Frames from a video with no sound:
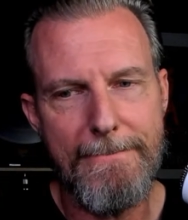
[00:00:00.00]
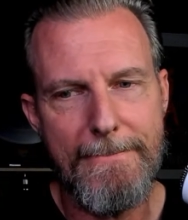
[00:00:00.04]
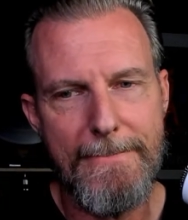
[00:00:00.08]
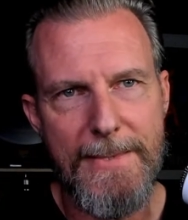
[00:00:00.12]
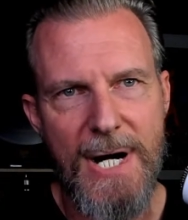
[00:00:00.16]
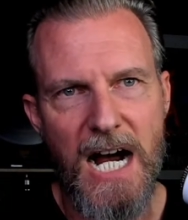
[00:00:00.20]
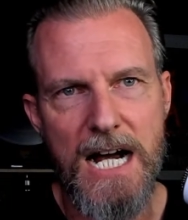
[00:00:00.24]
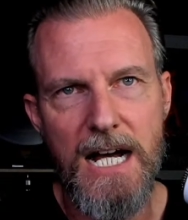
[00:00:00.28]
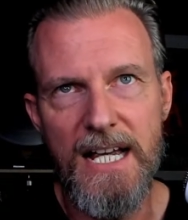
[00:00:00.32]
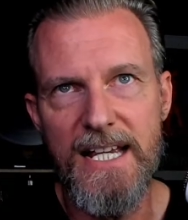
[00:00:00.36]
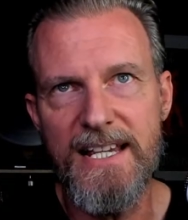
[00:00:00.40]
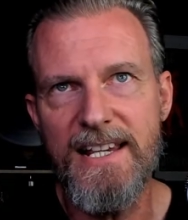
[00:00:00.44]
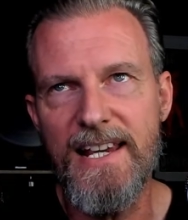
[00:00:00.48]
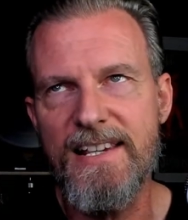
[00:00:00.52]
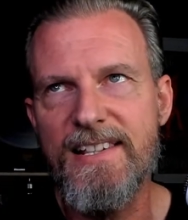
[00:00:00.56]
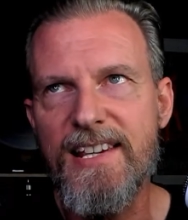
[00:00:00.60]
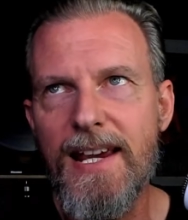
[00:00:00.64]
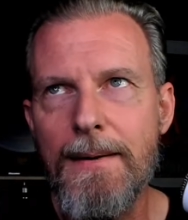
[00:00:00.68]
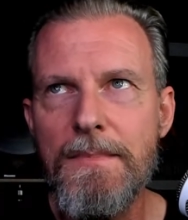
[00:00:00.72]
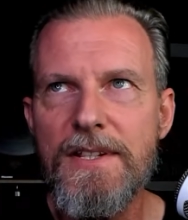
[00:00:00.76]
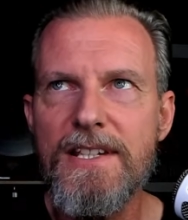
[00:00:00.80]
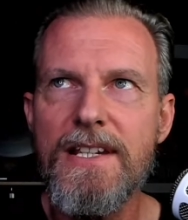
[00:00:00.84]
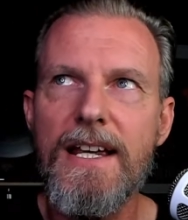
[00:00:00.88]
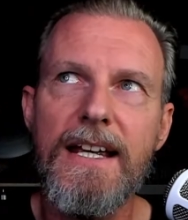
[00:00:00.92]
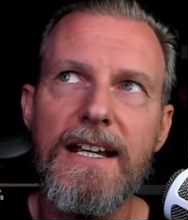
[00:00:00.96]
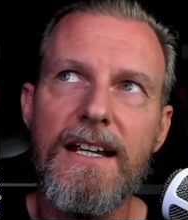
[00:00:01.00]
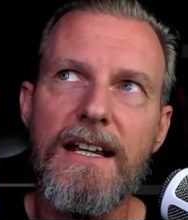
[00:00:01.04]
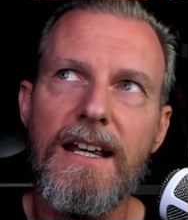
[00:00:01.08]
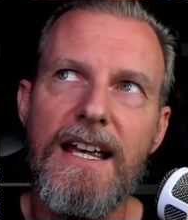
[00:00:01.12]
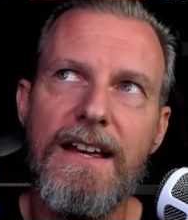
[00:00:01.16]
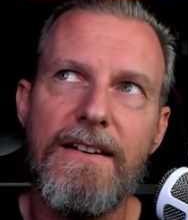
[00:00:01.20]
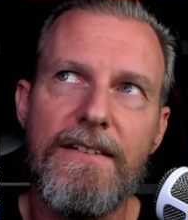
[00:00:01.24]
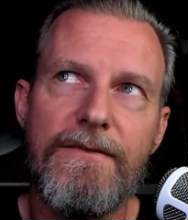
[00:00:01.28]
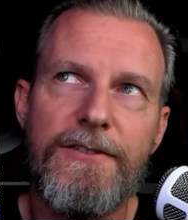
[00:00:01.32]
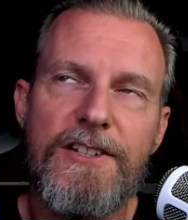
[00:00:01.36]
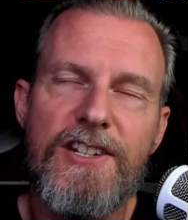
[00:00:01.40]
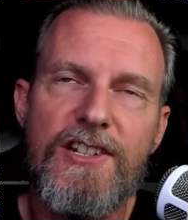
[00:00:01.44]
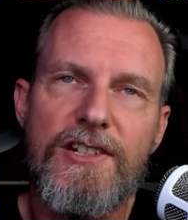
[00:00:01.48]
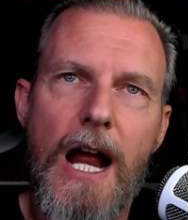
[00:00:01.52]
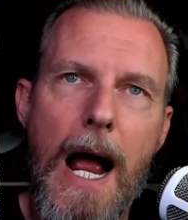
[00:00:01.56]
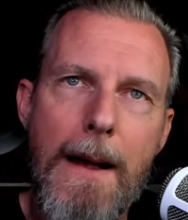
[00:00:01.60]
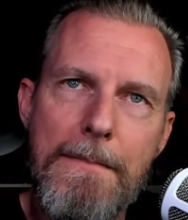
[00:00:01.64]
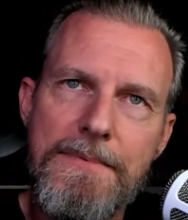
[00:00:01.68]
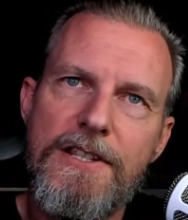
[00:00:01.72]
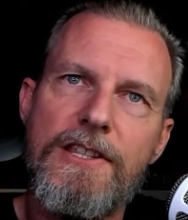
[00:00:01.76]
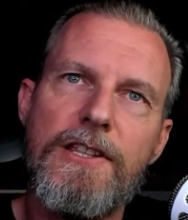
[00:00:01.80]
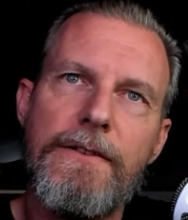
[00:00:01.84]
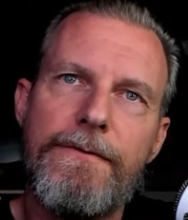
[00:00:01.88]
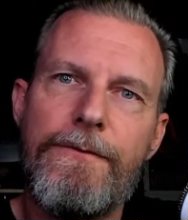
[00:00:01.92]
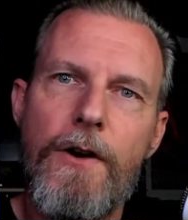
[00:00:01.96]
It seems like it
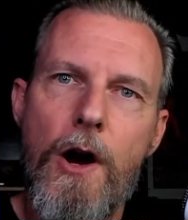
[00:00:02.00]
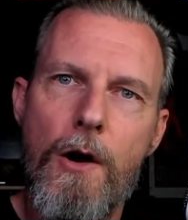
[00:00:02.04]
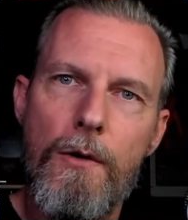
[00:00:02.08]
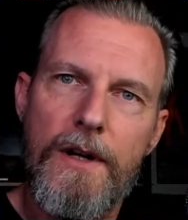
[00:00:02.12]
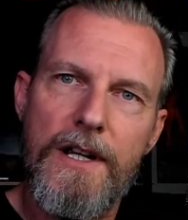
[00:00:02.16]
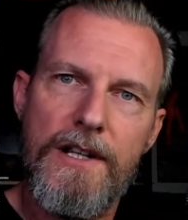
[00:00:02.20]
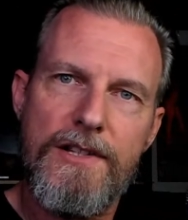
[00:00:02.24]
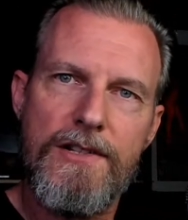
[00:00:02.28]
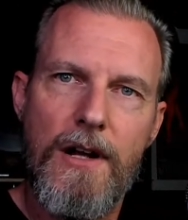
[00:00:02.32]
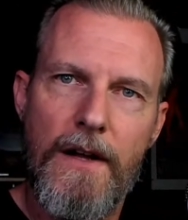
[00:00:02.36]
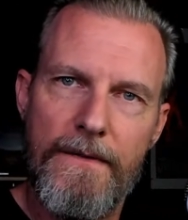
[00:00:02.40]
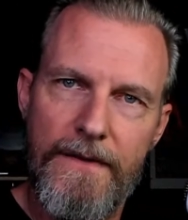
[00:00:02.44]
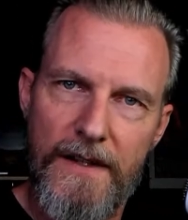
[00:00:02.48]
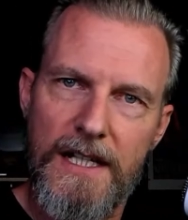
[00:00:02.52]
stops the focus on